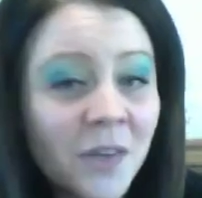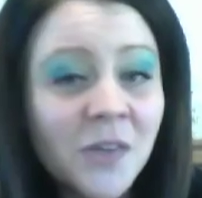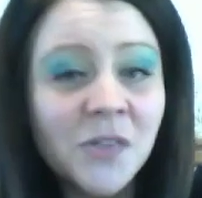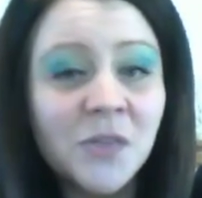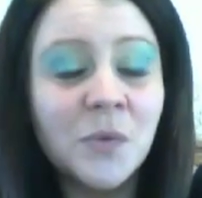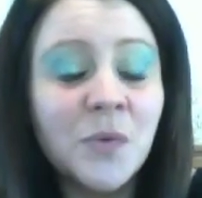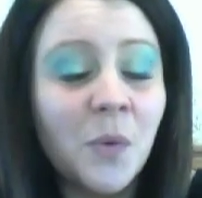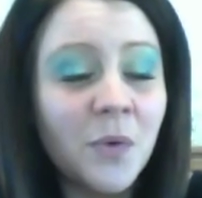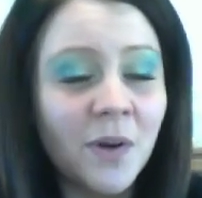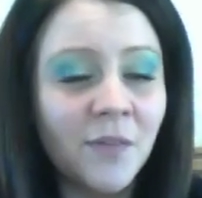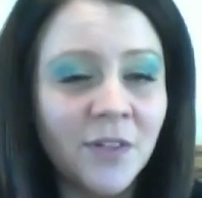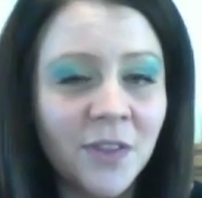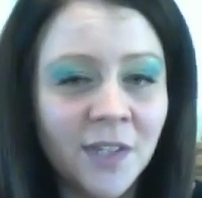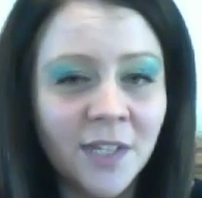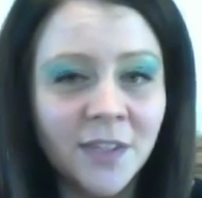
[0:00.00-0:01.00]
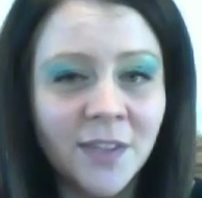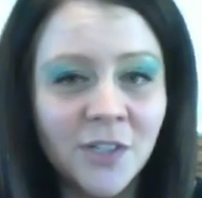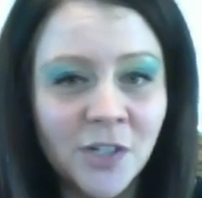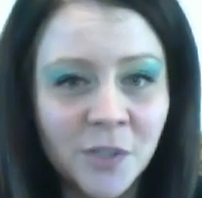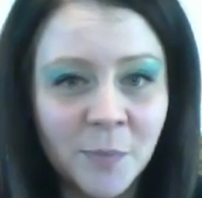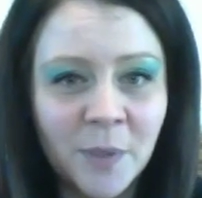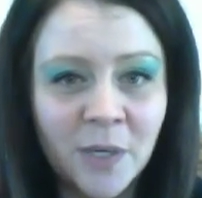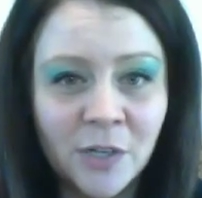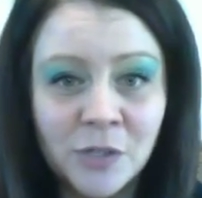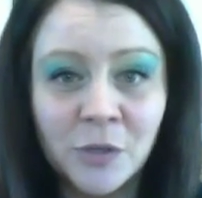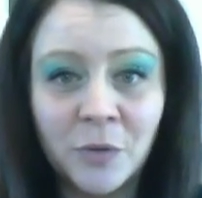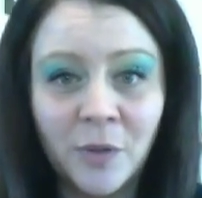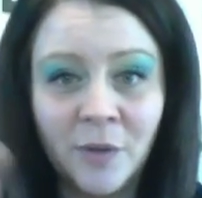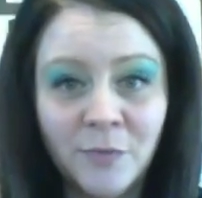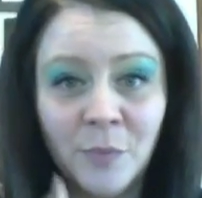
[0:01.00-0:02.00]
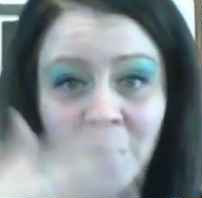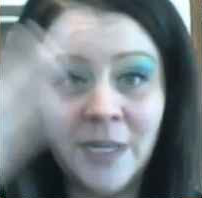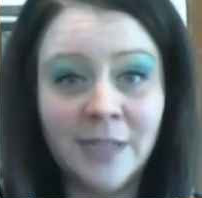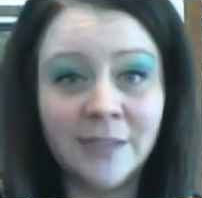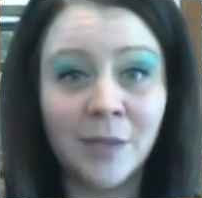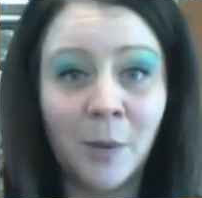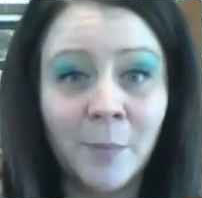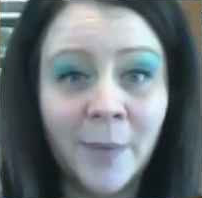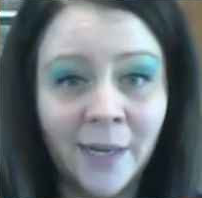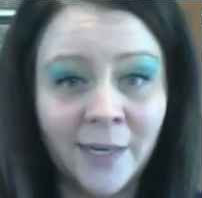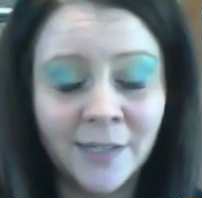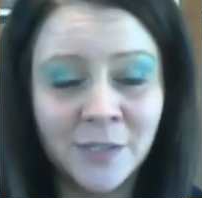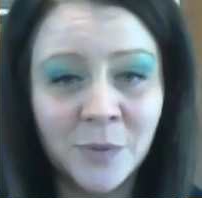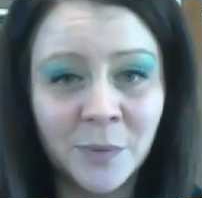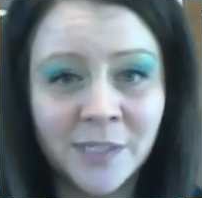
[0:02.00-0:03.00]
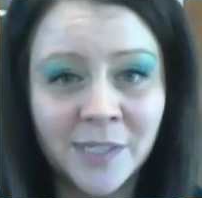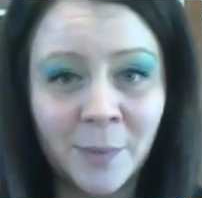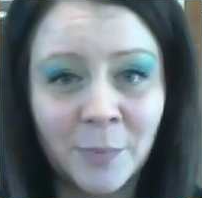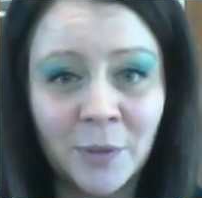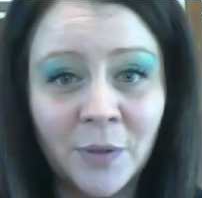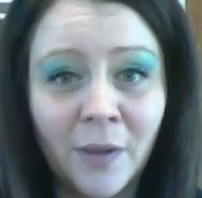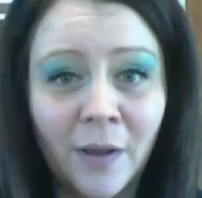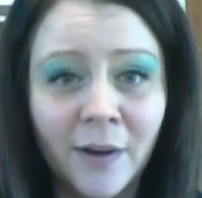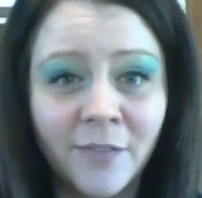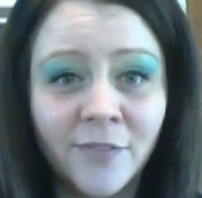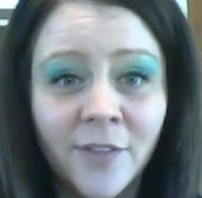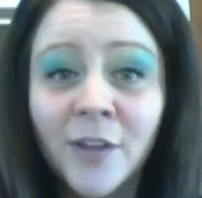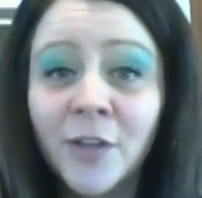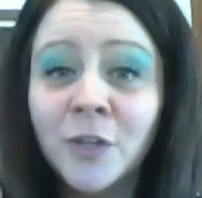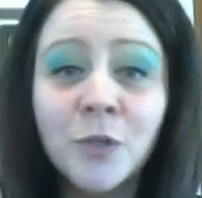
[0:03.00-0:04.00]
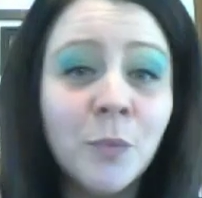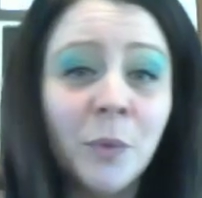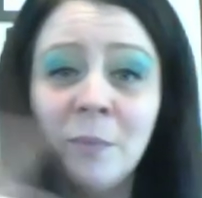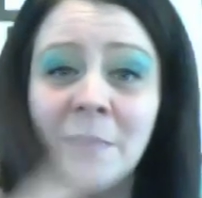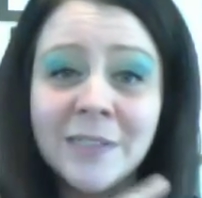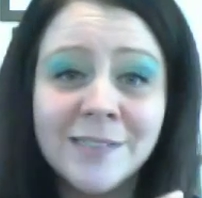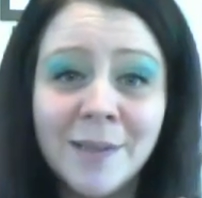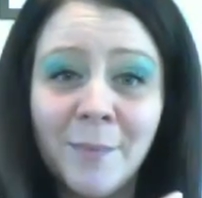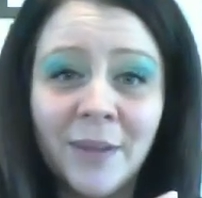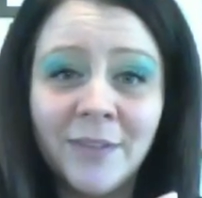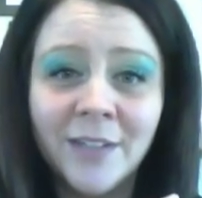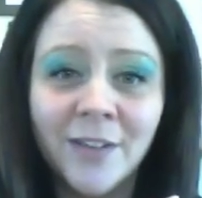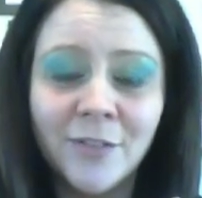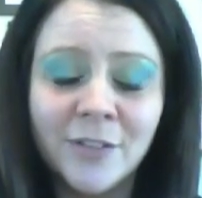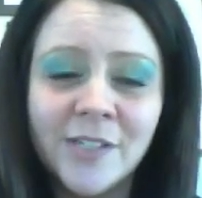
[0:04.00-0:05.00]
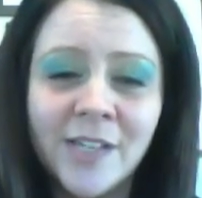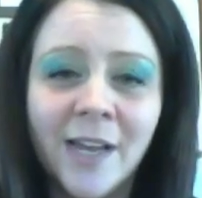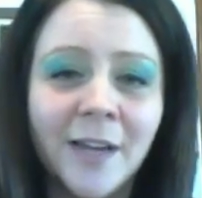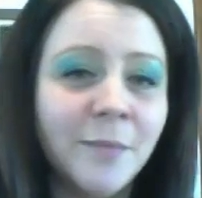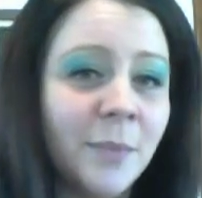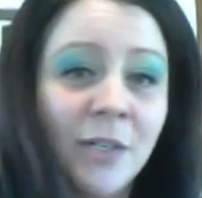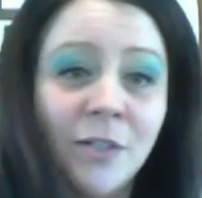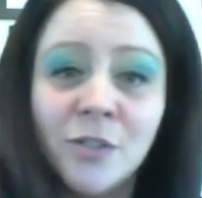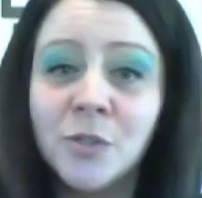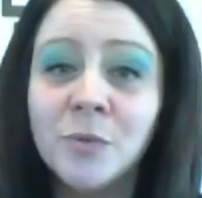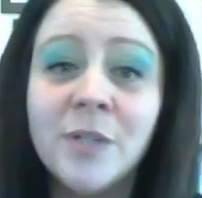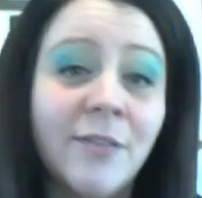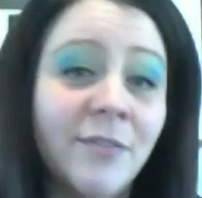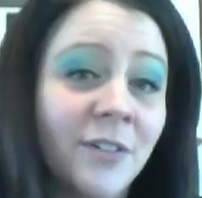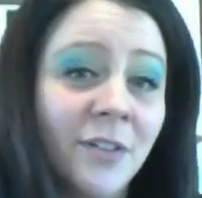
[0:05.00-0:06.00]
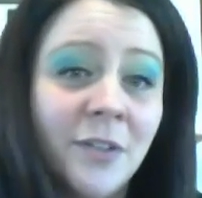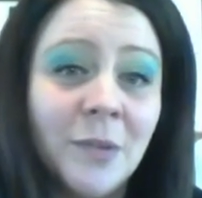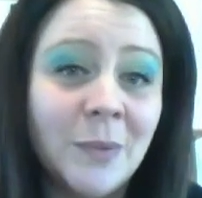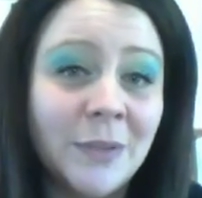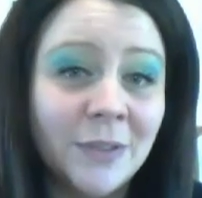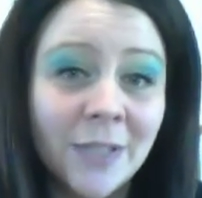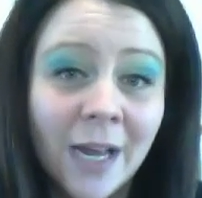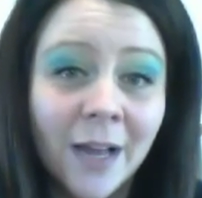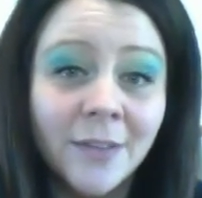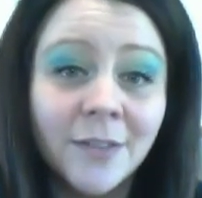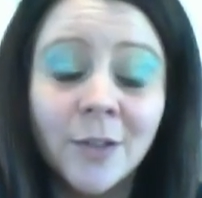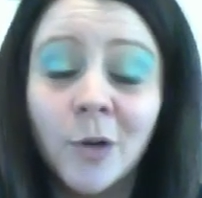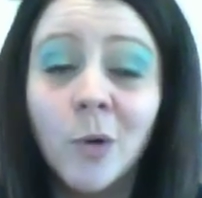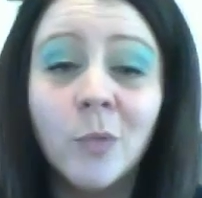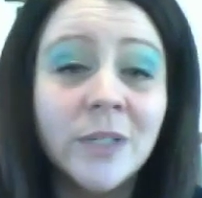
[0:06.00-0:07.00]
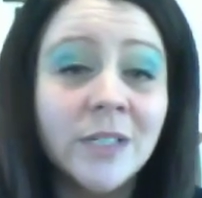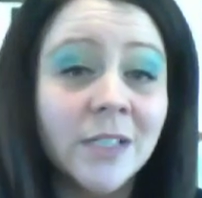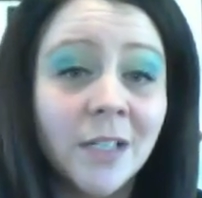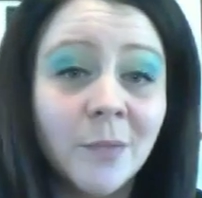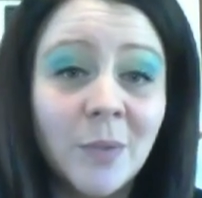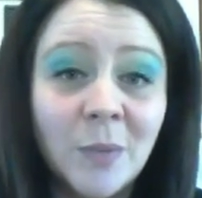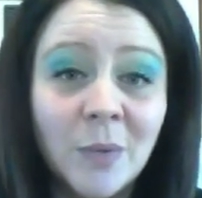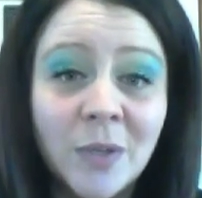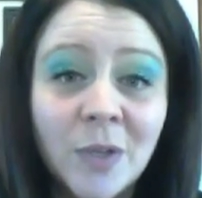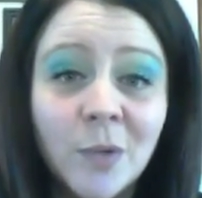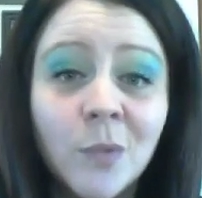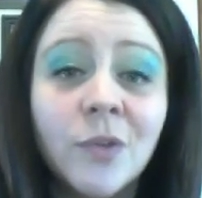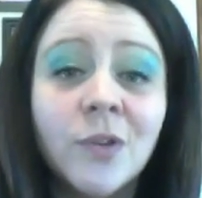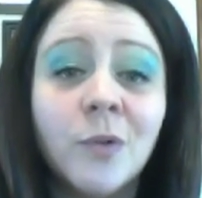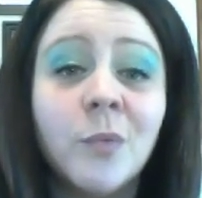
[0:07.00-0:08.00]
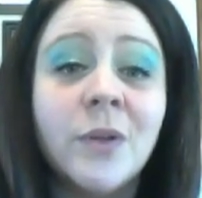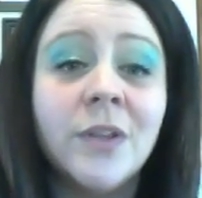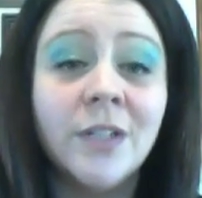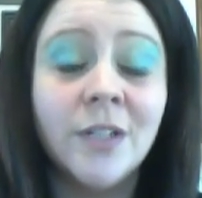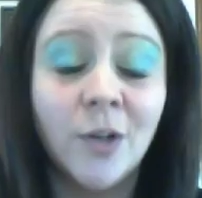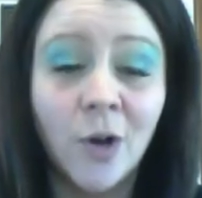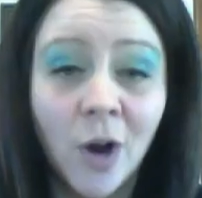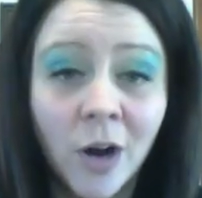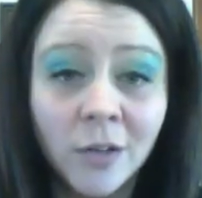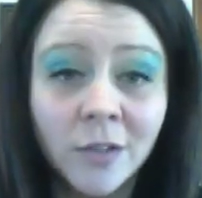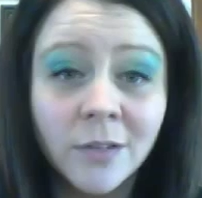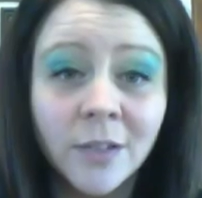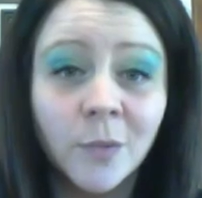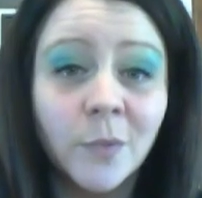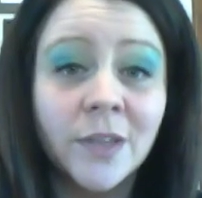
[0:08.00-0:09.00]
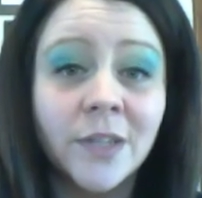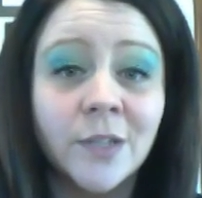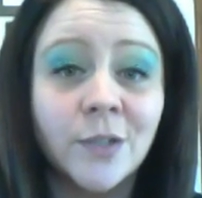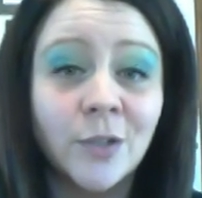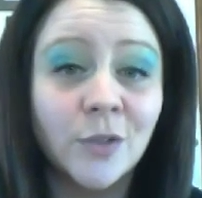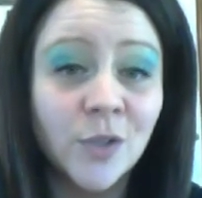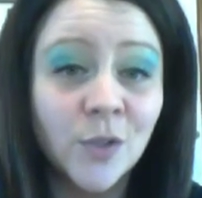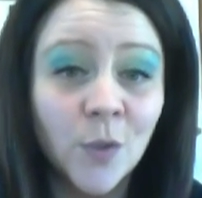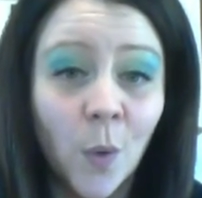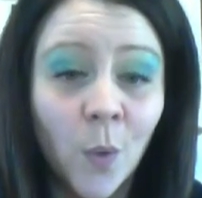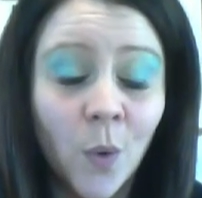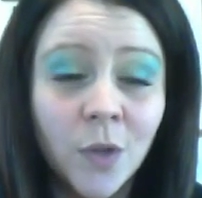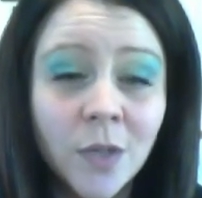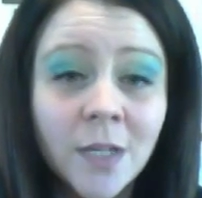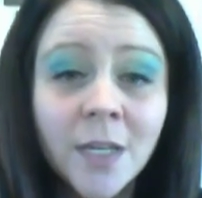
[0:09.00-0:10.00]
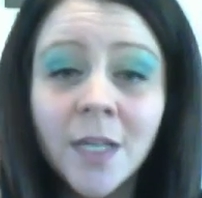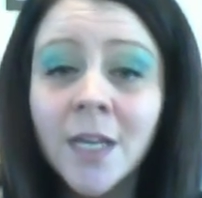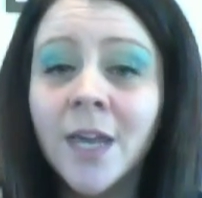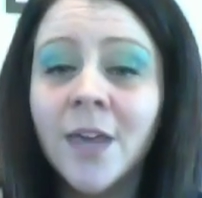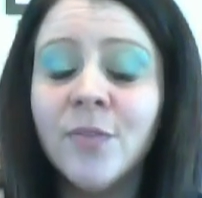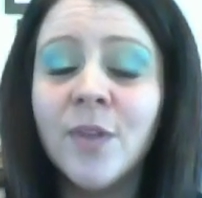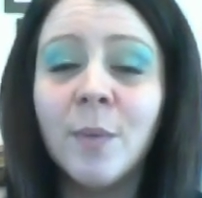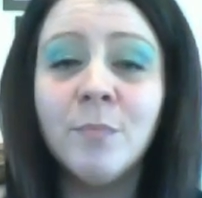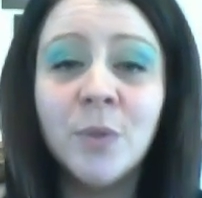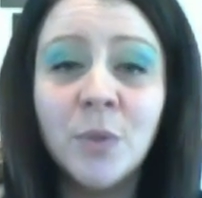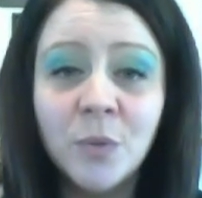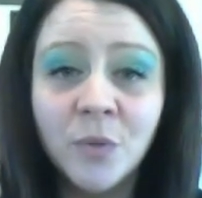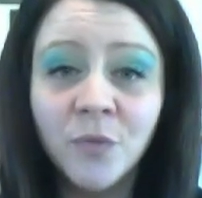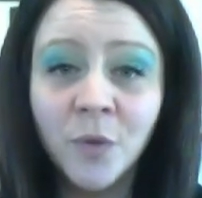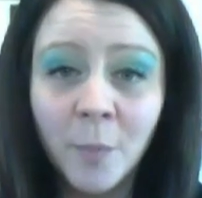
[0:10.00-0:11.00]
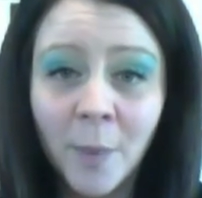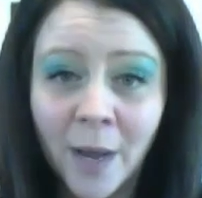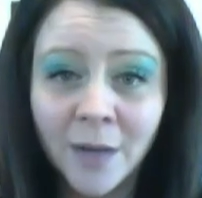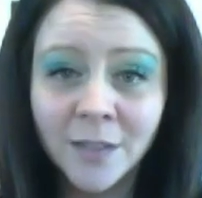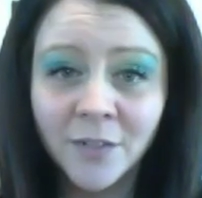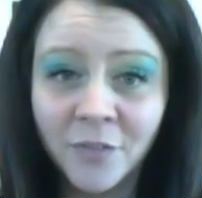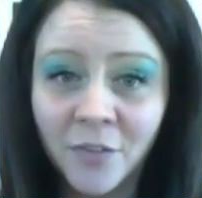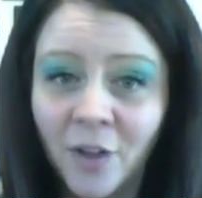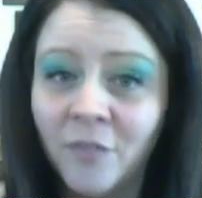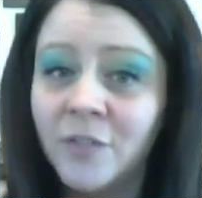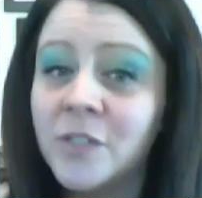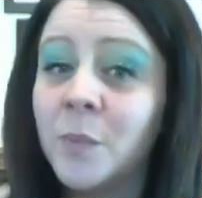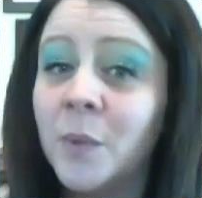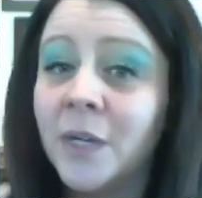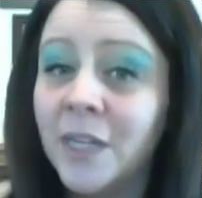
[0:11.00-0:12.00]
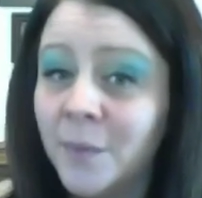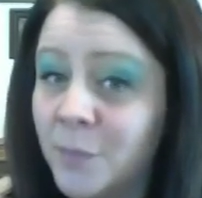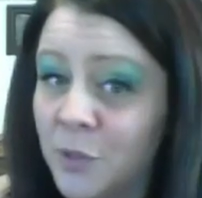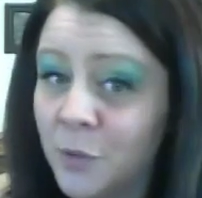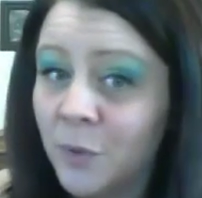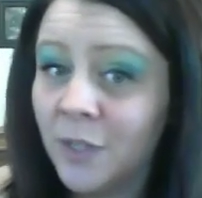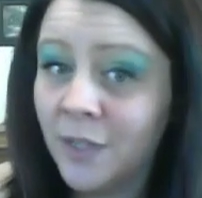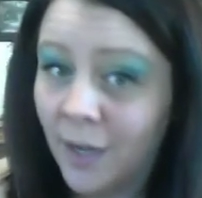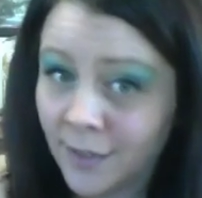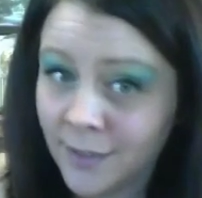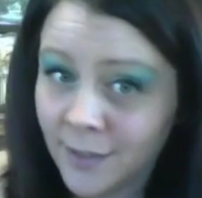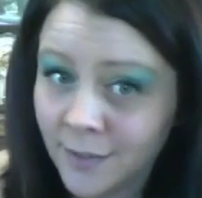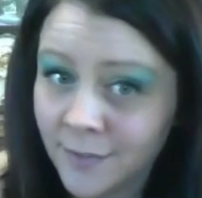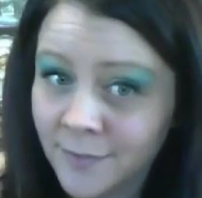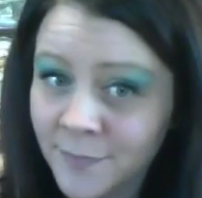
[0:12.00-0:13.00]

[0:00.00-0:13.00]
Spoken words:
So don't ever think that just because your loved one has come back into a separate life, you will miss them on the other side, because you definitely will not. They're always going to be with you. They're within your heart. They're within your soul. And that beautiful bond of love is what keeps you connected.